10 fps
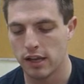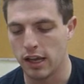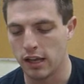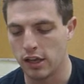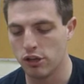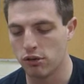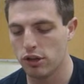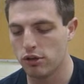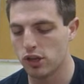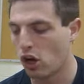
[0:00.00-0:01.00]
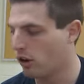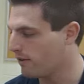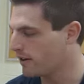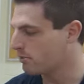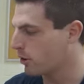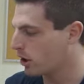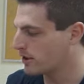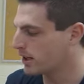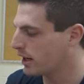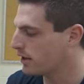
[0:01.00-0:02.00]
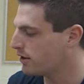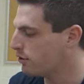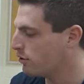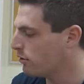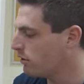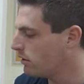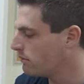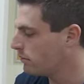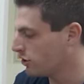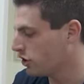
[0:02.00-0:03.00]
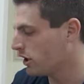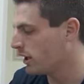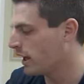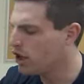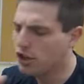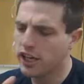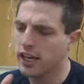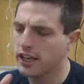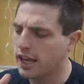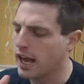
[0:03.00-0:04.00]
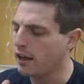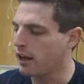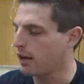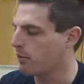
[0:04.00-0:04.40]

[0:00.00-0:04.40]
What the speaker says: And you'll use all of this bar stock to machine that. You can get that at like